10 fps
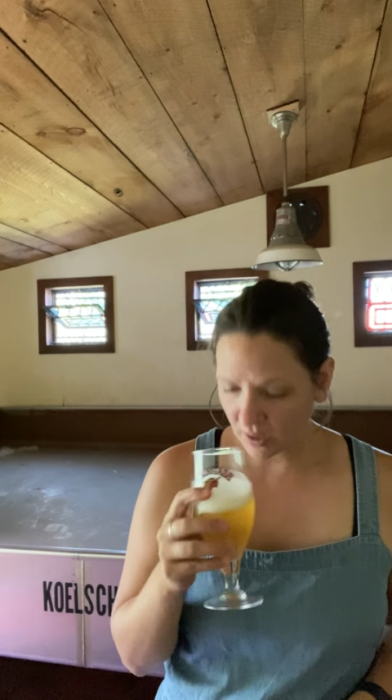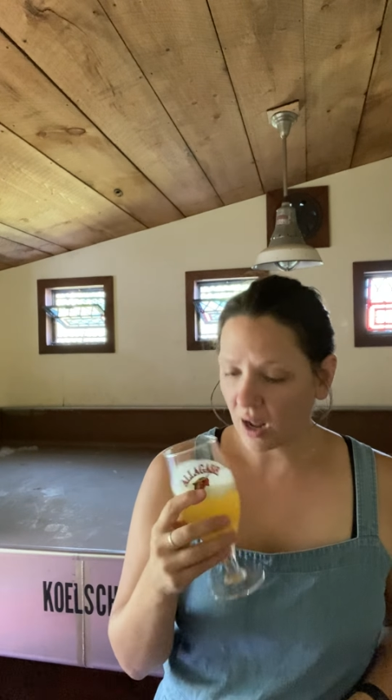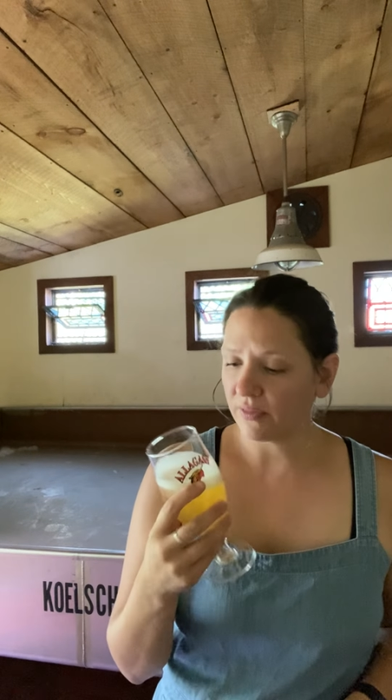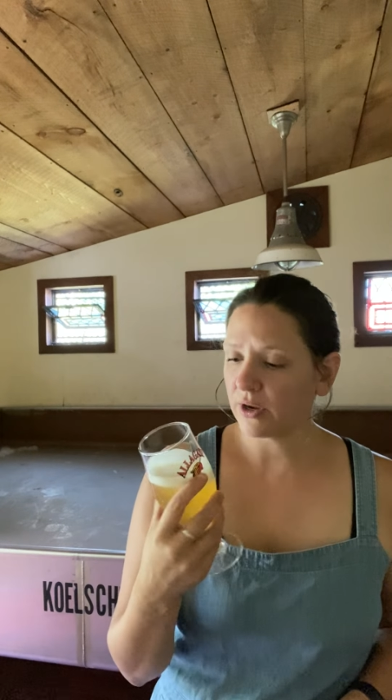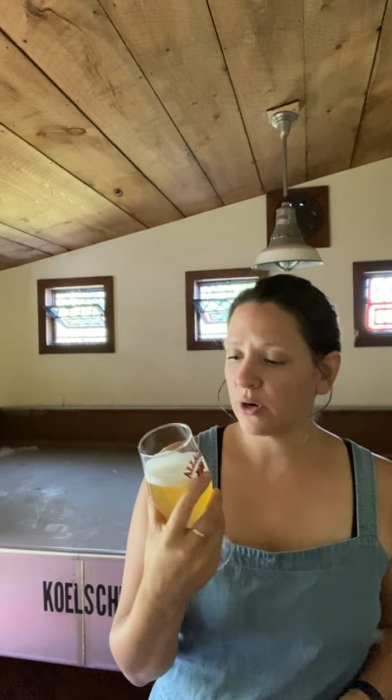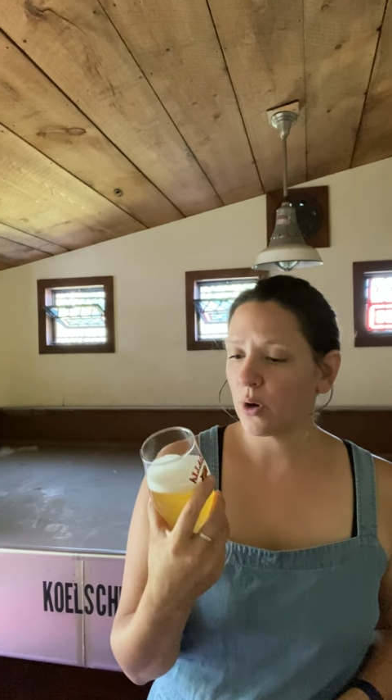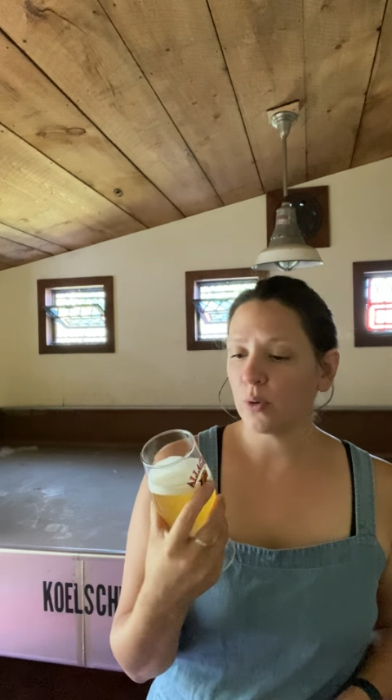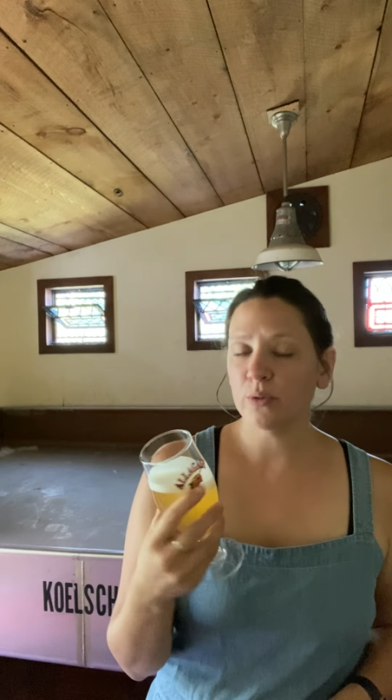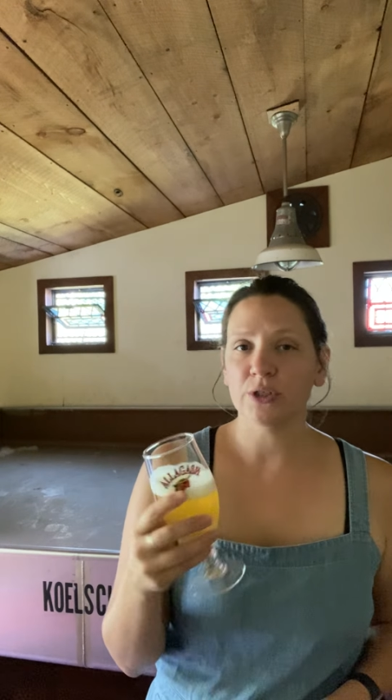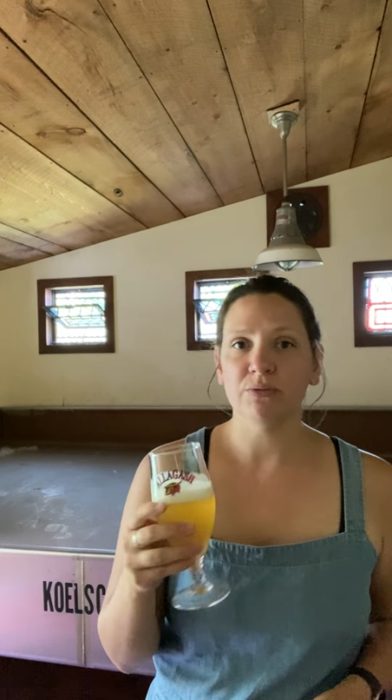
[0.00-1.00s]
On the
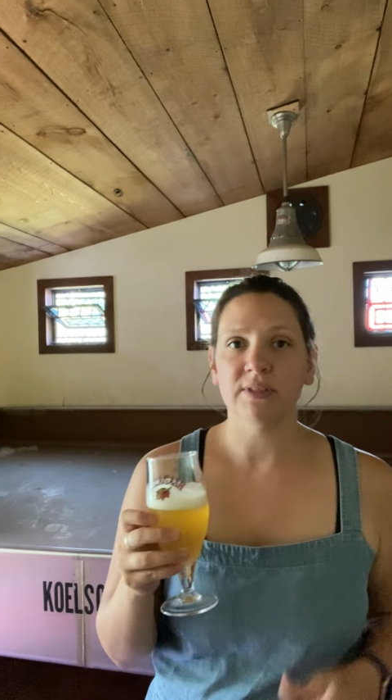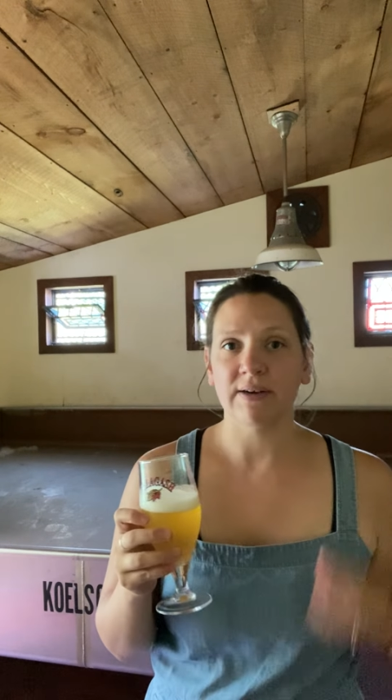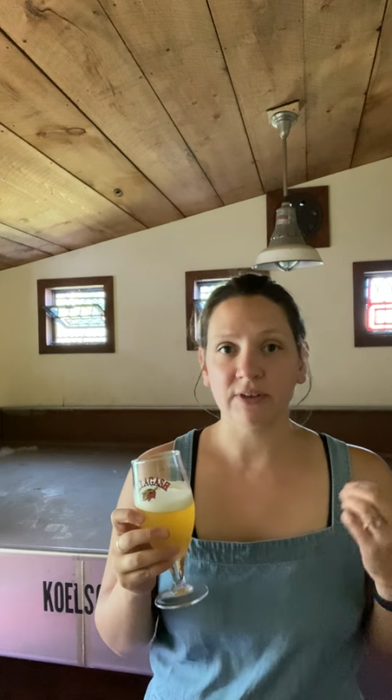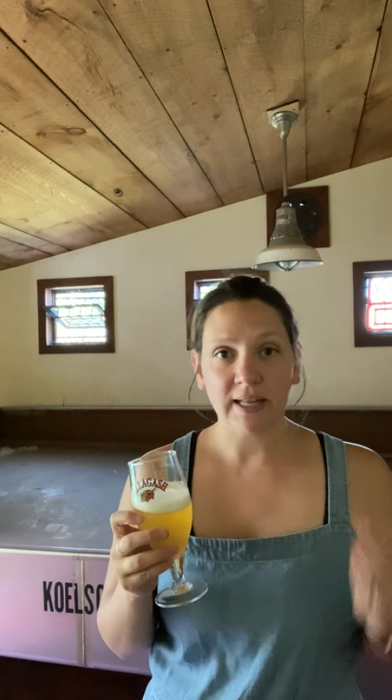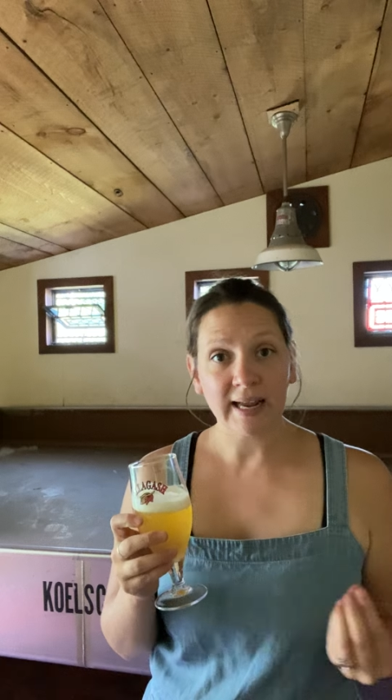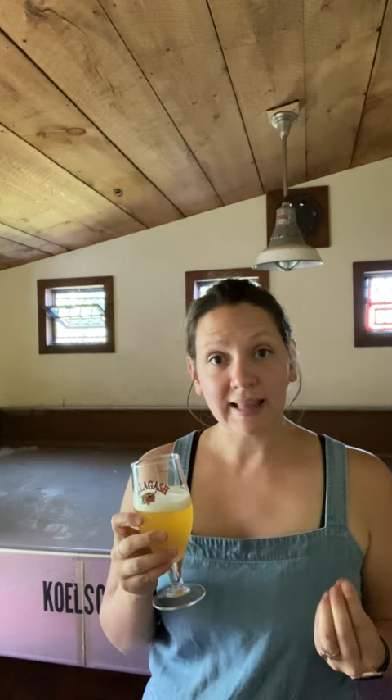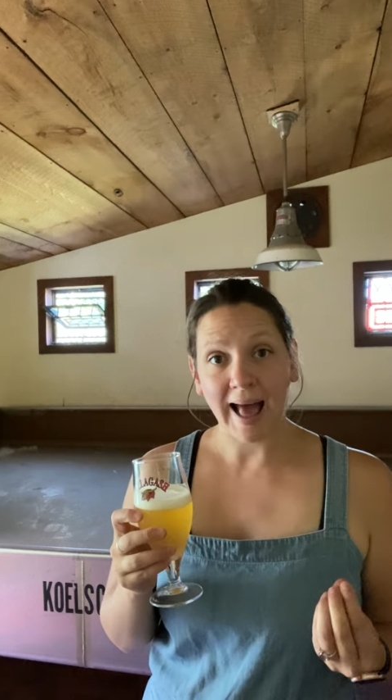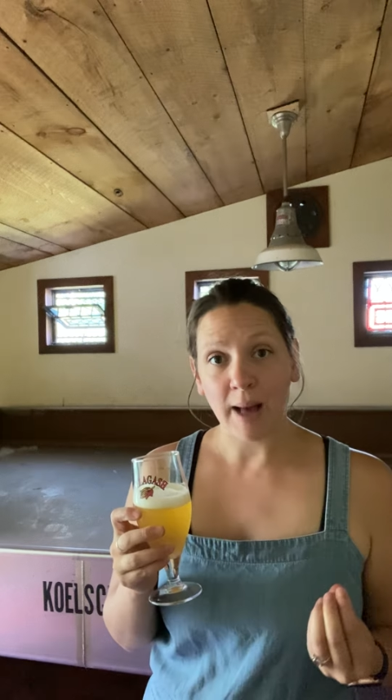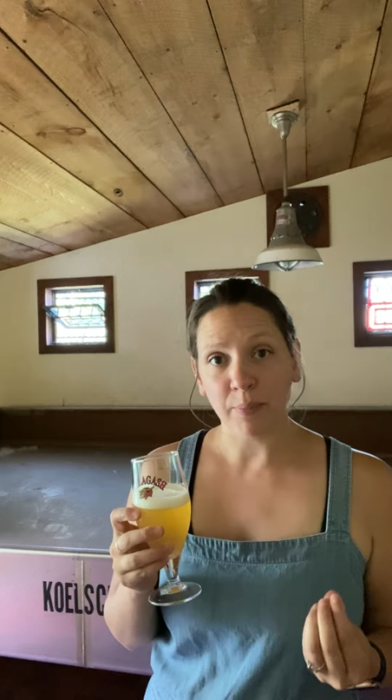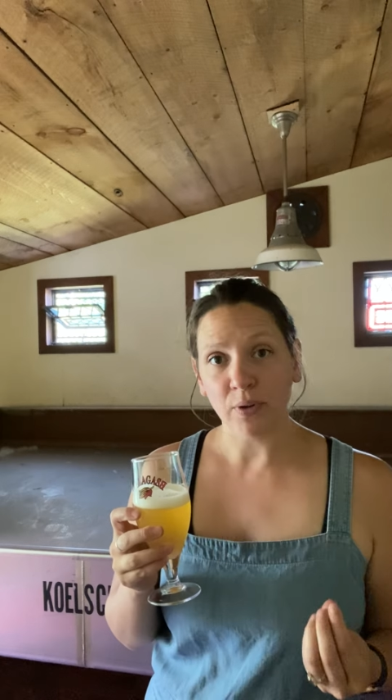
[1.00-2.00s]
nose, you definitely get the
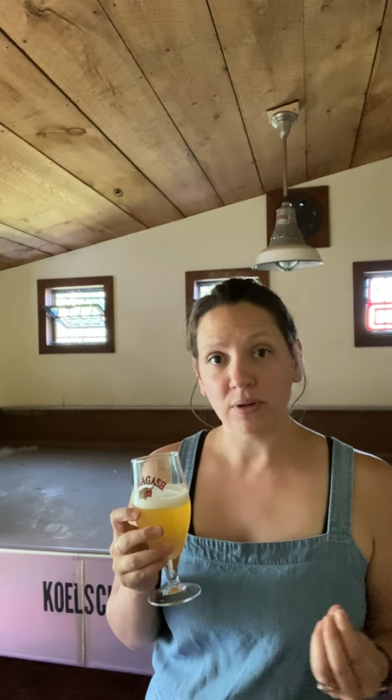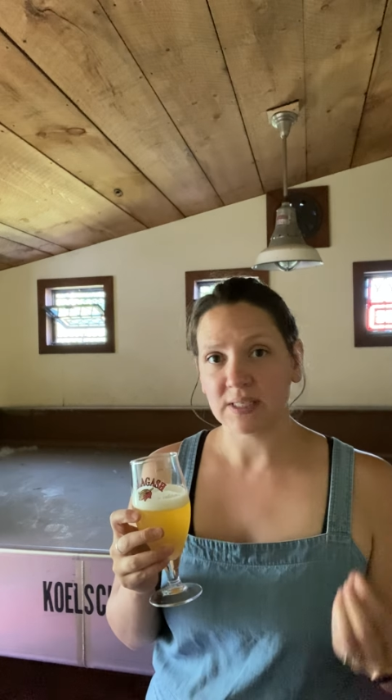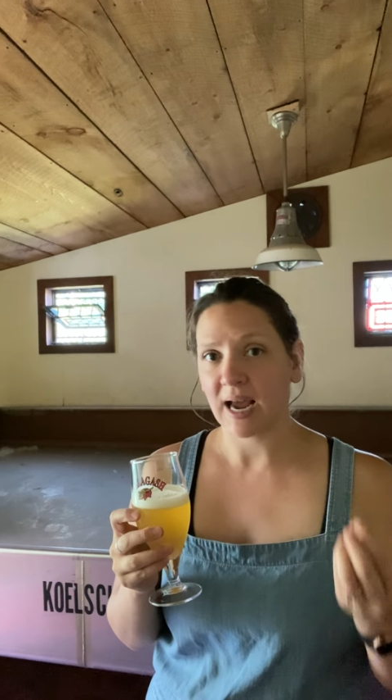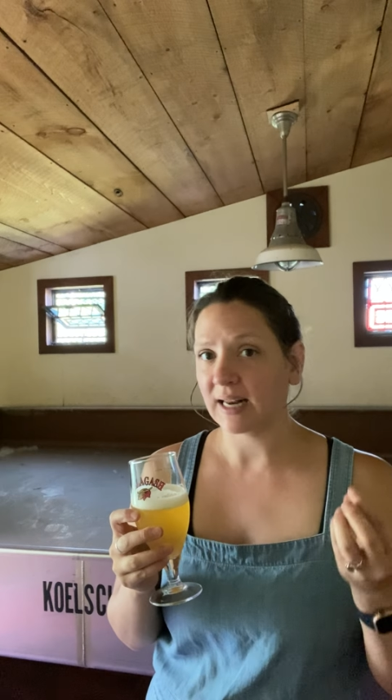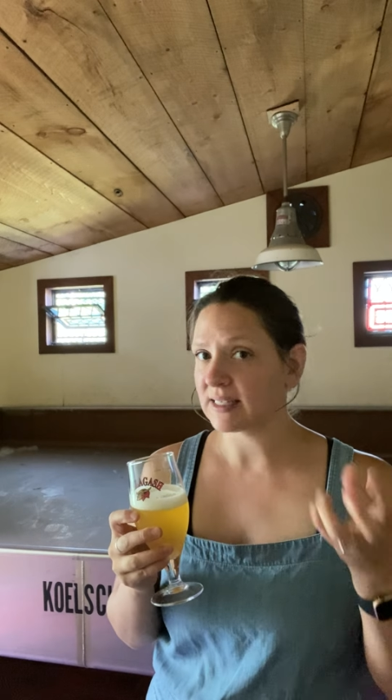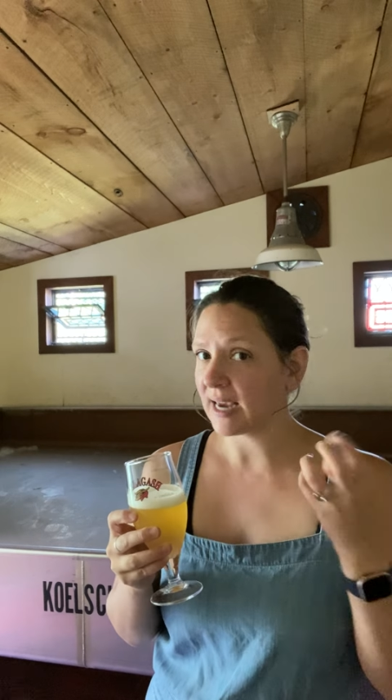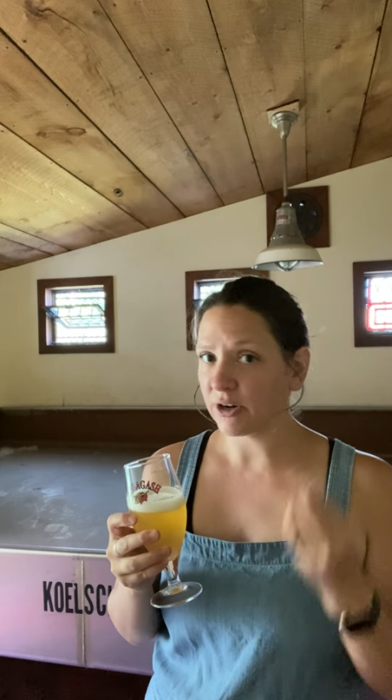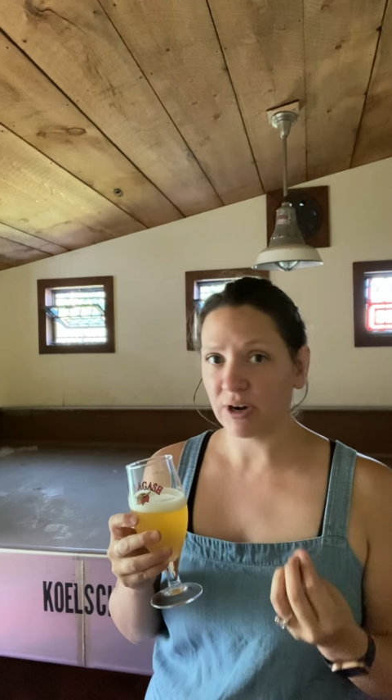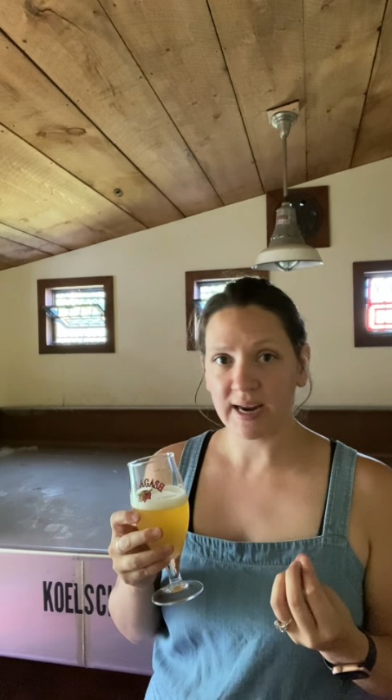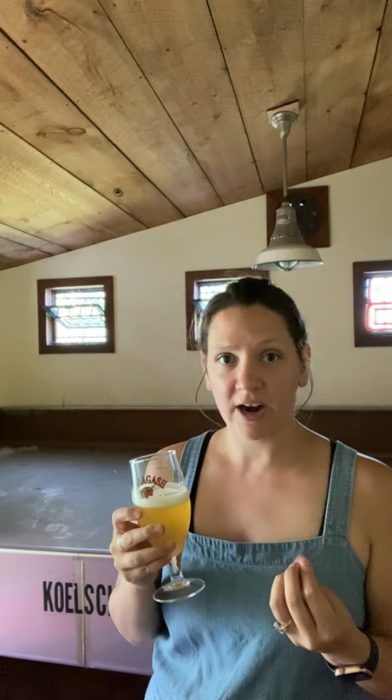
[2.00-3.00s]
apple. It's got a
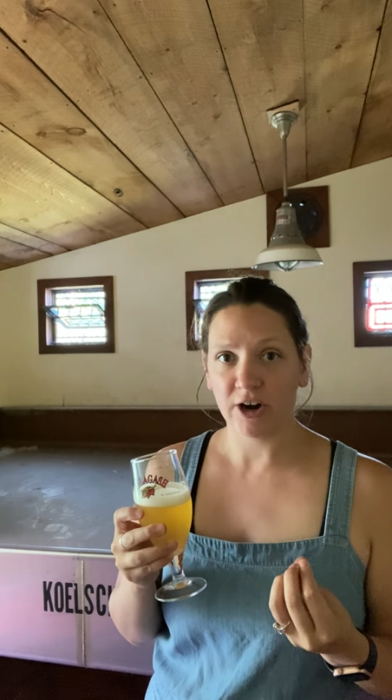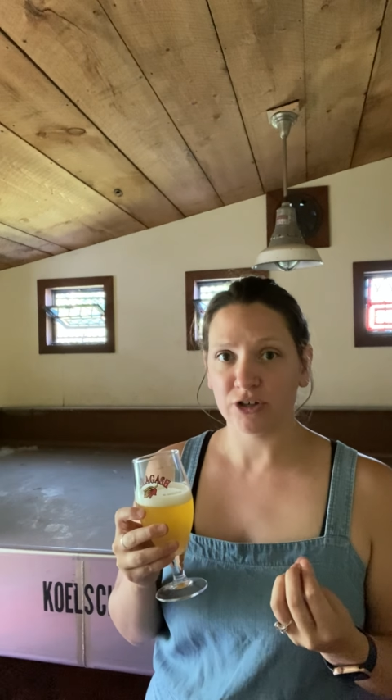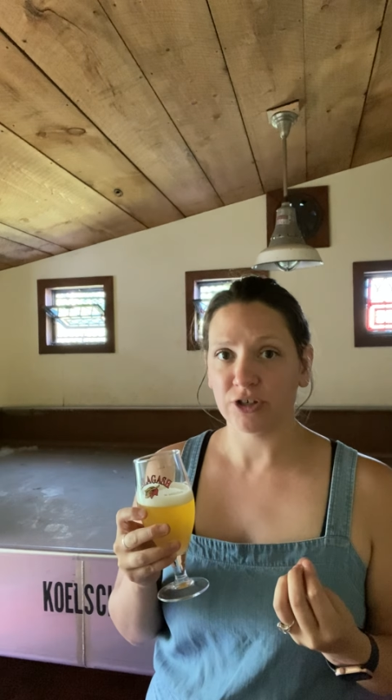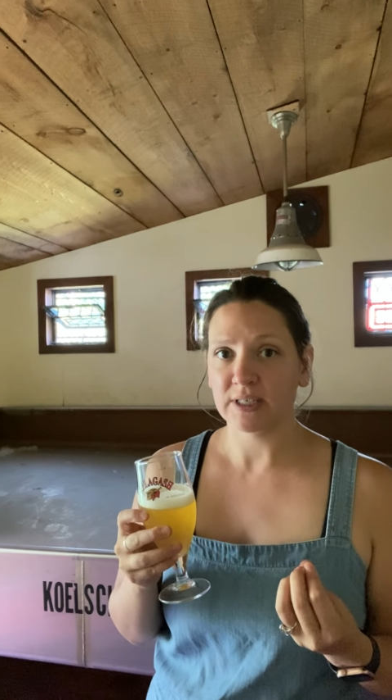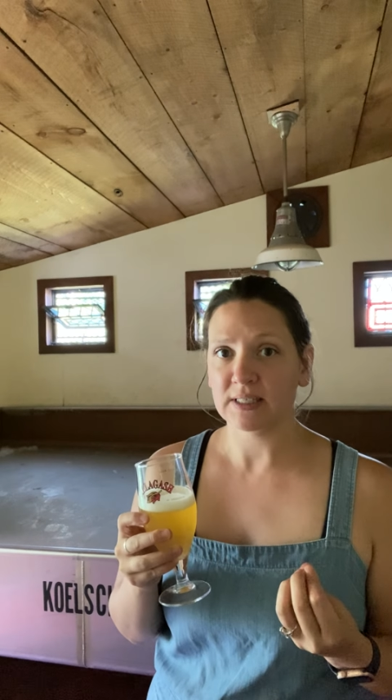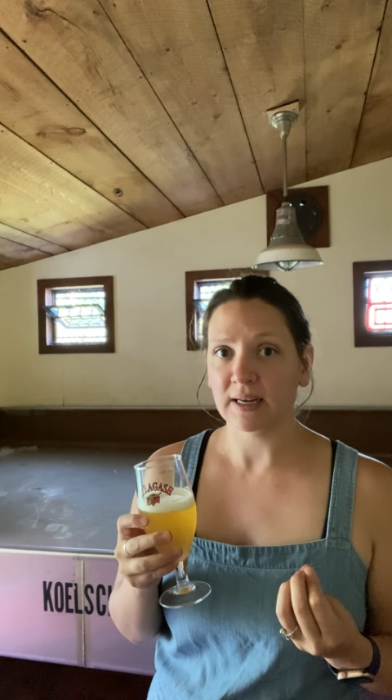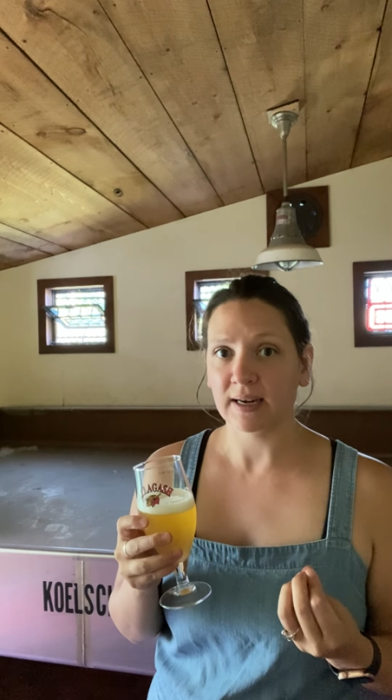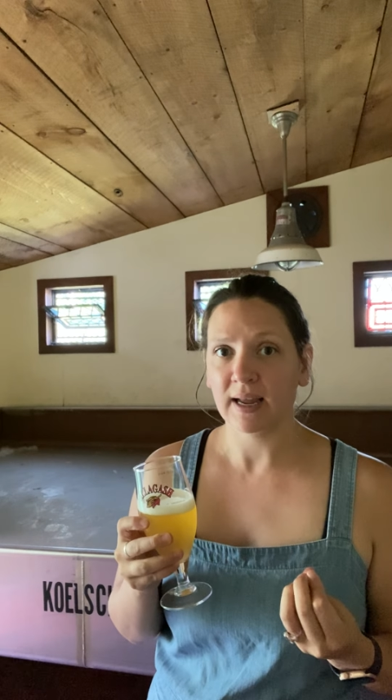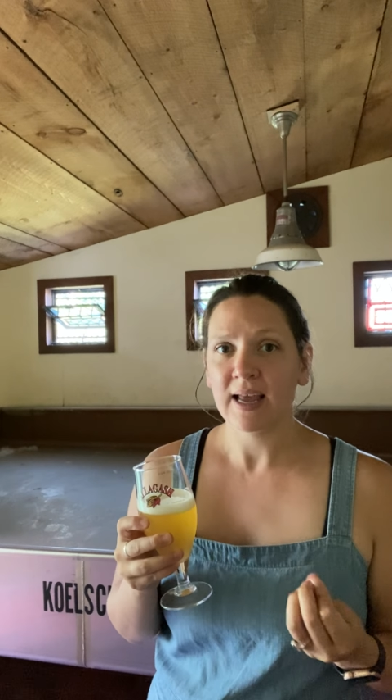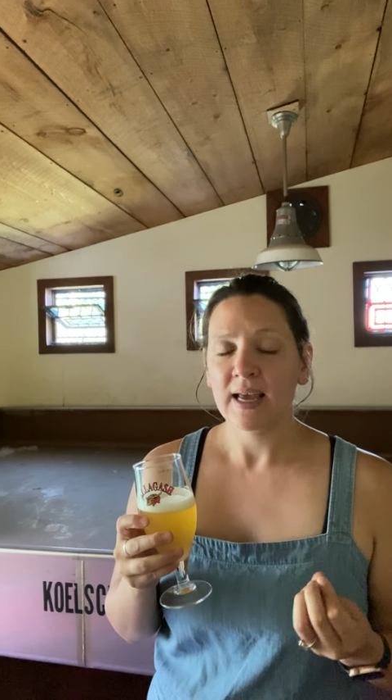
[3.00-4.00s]
cidery
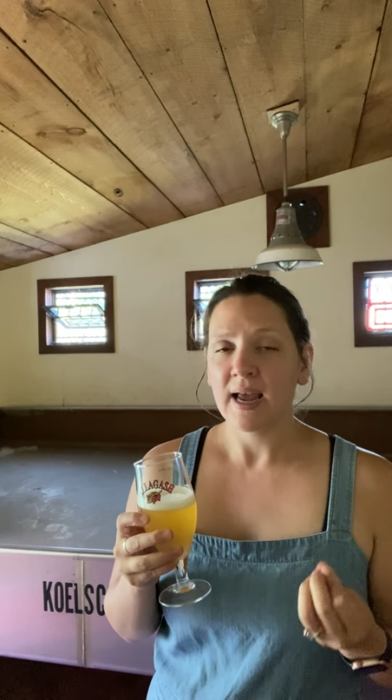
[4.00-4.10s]
characteristic.